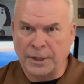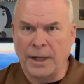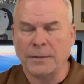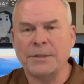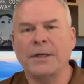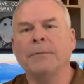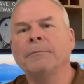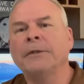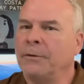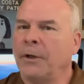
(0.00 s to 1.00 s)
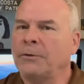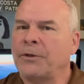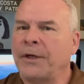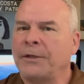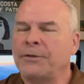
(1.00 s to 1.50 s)
Coliseum. Loads of
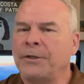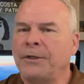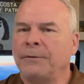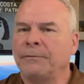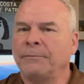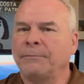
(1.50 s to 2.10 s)
things to do.